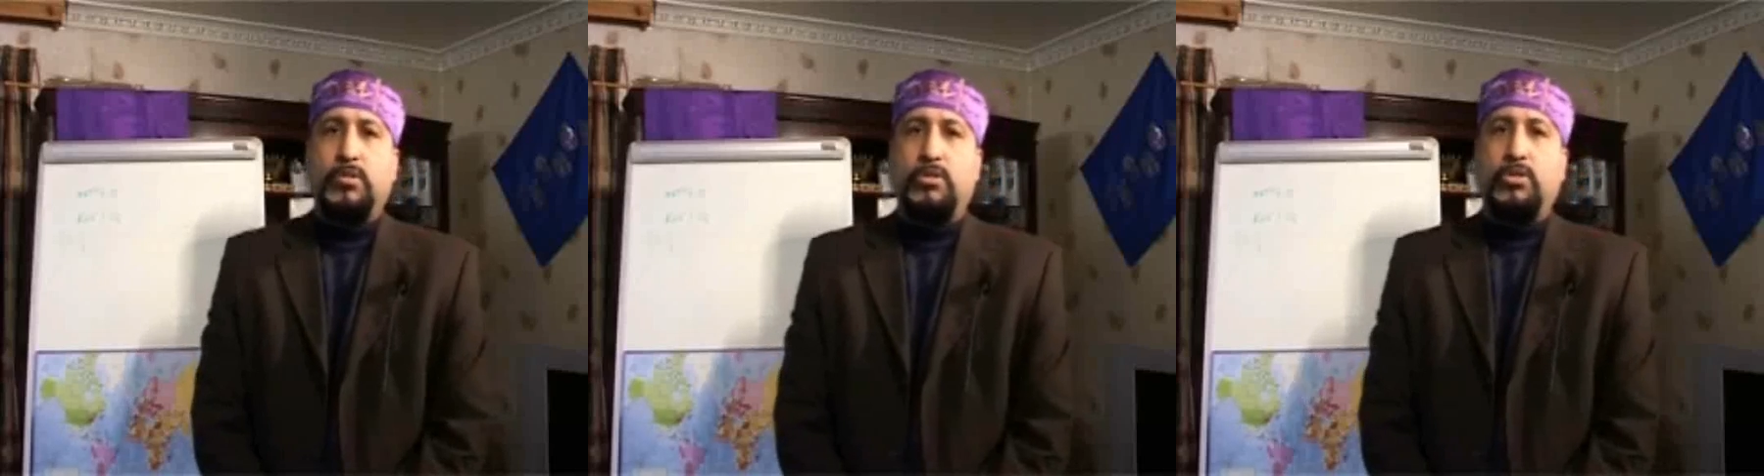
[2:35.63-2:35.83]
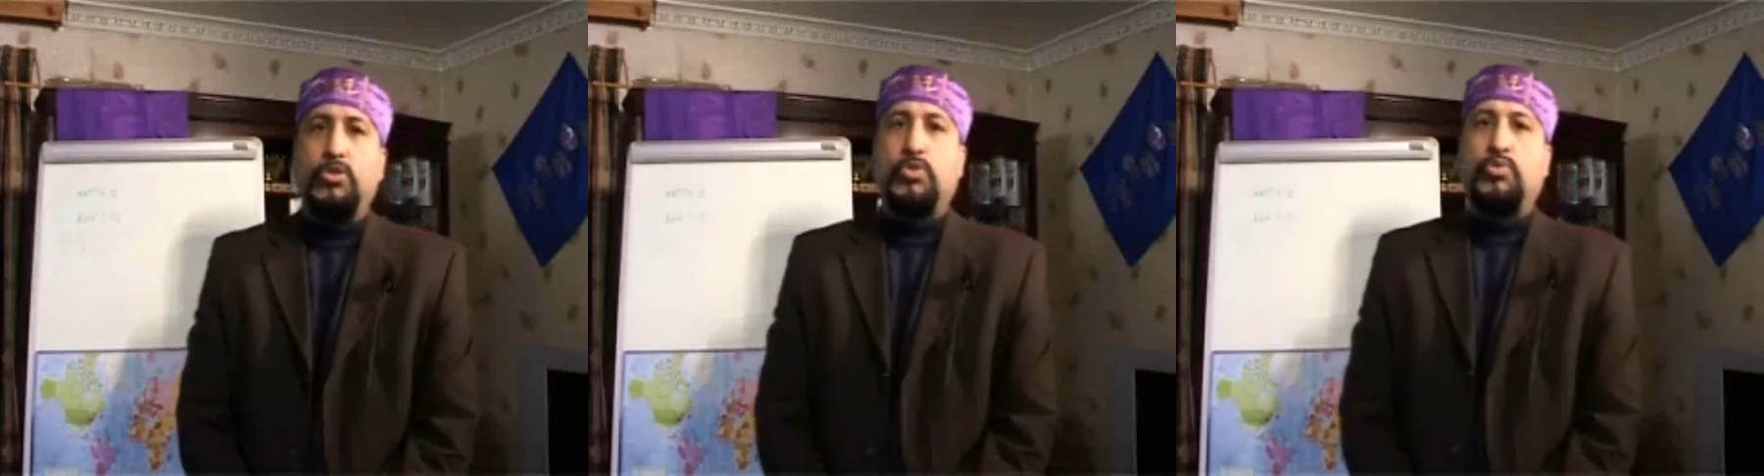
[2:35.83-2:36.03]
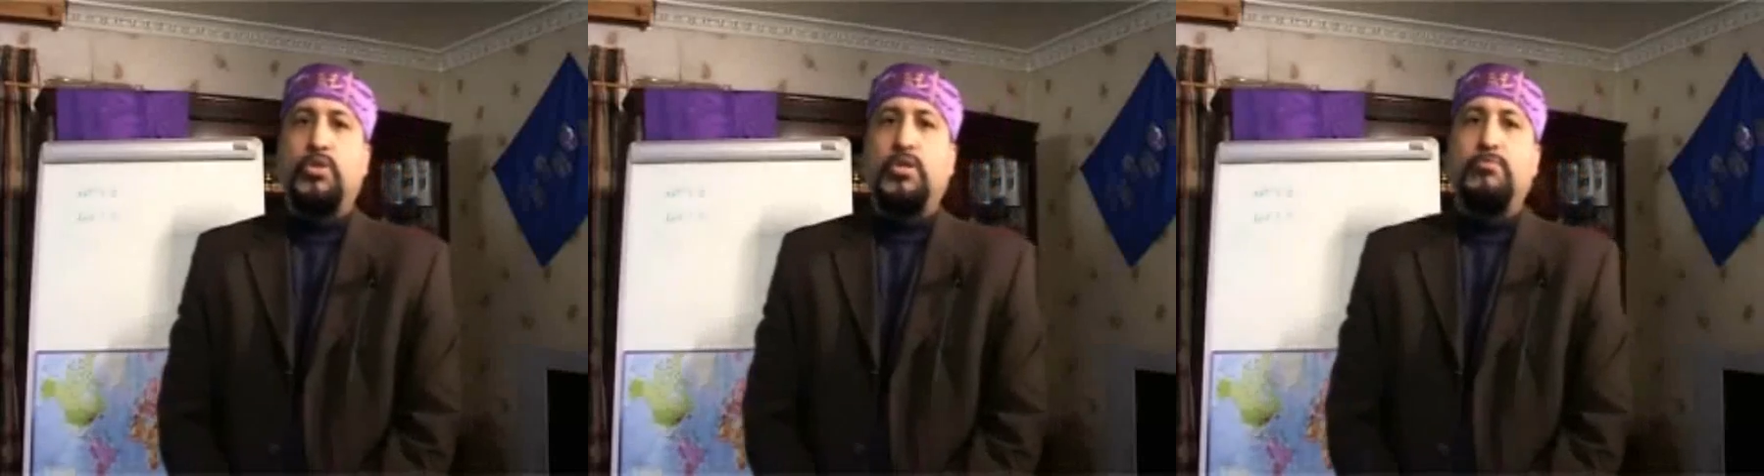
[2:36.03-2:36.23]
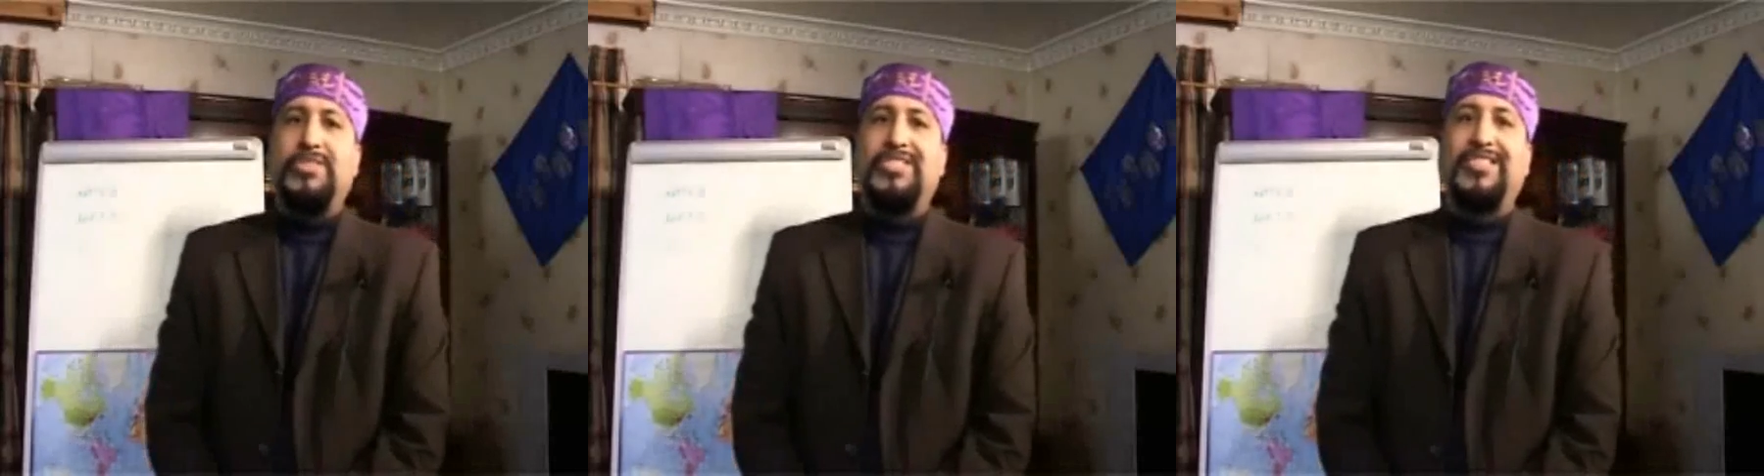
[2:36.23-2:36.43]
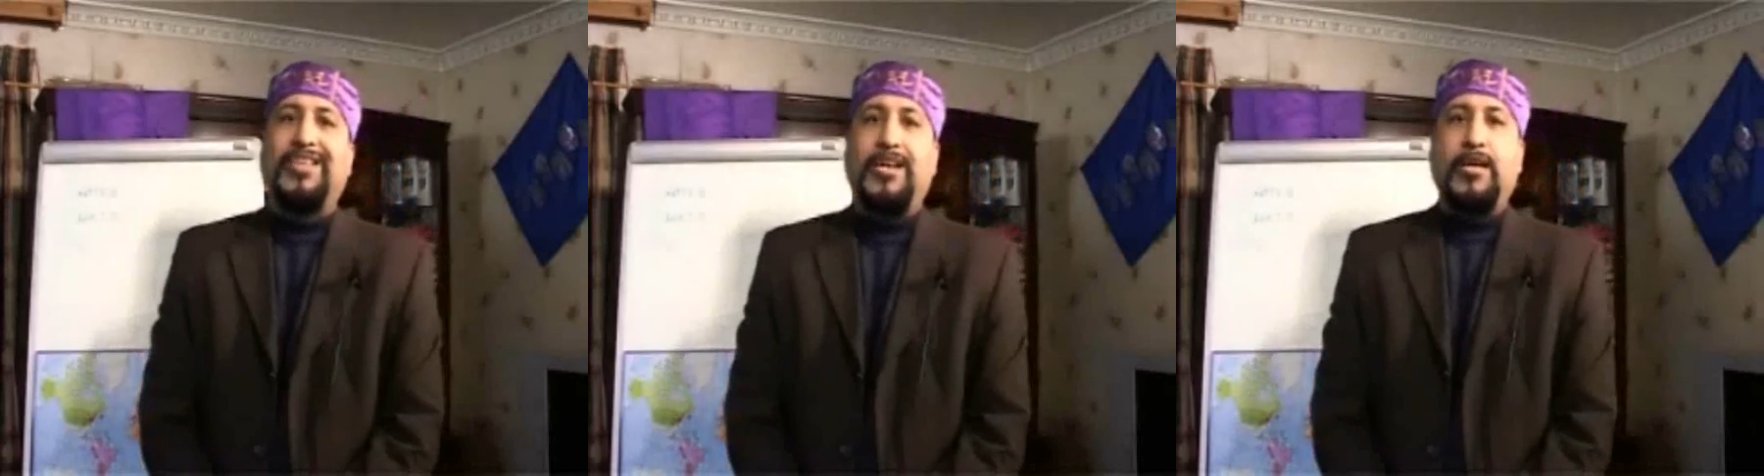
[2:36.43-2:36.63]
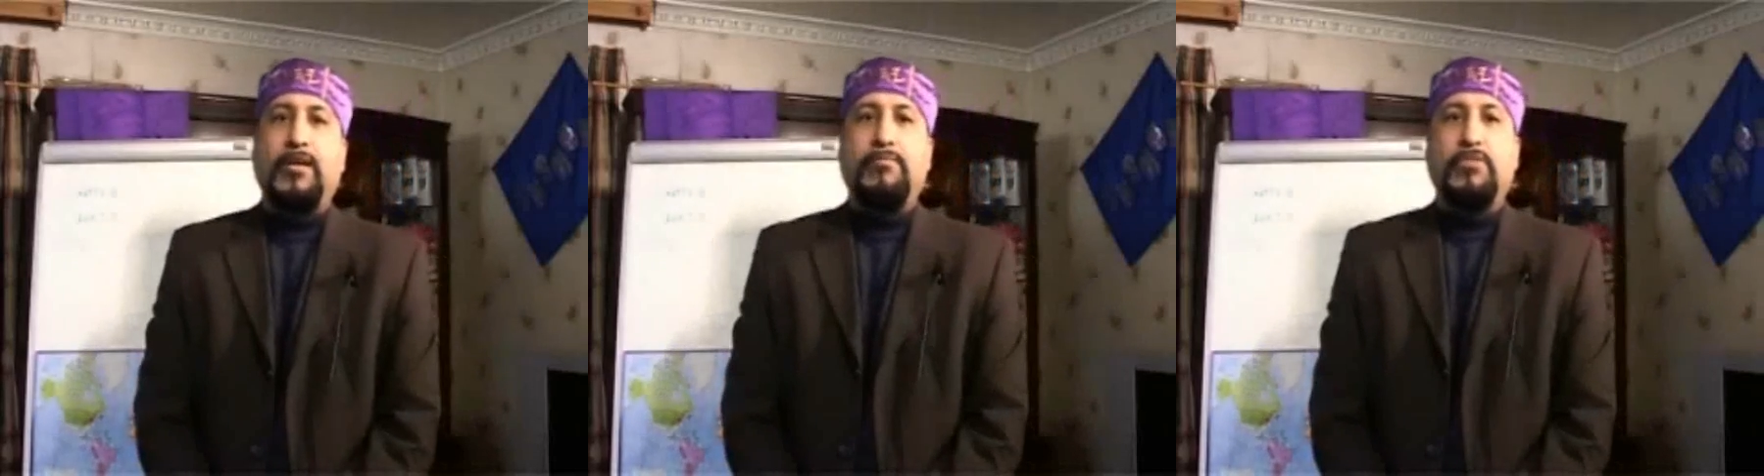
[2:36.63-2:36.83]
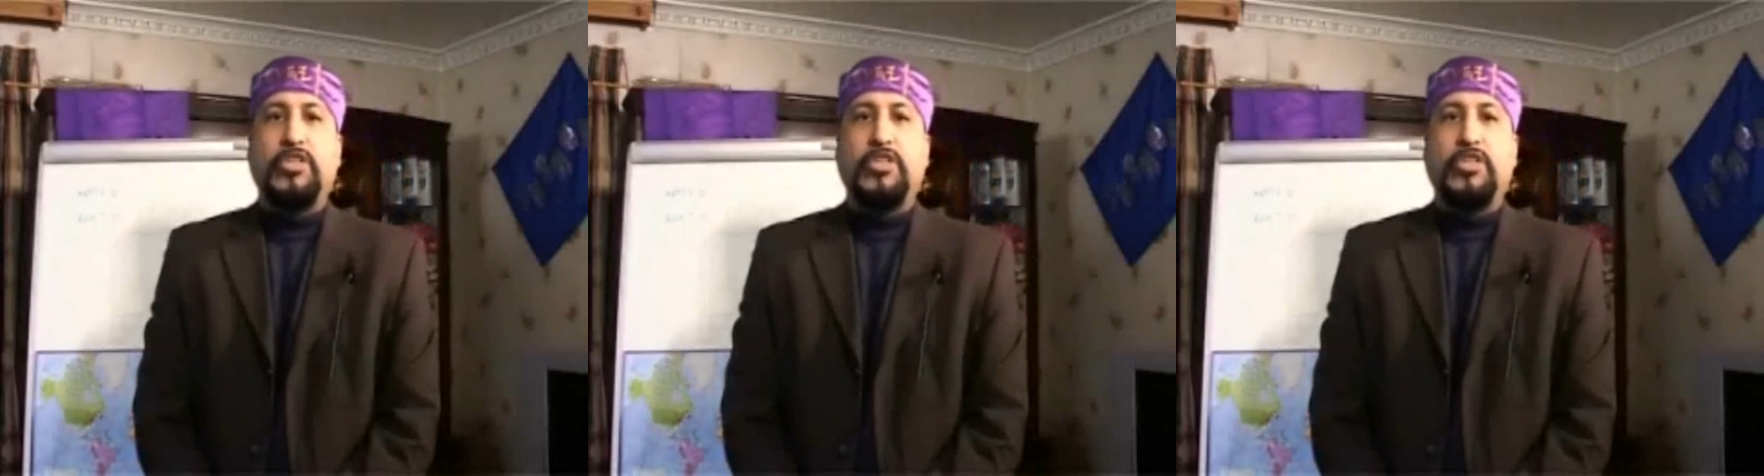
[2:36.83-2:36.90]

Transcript: used for the Messiah.